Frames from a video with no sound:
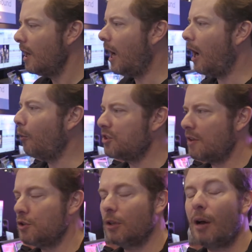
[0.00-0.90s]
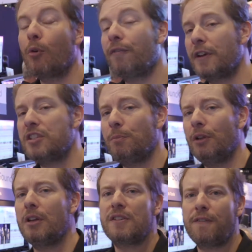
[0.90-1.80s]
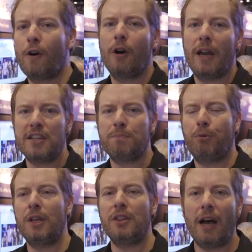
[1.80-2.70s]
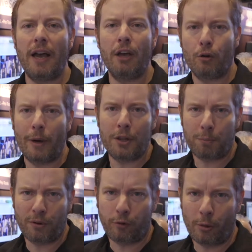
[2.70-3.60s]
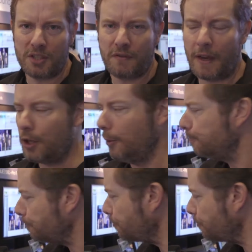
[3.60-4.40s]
uh, which gives you a lot more flexibility as far as putting the I O around the performance venue.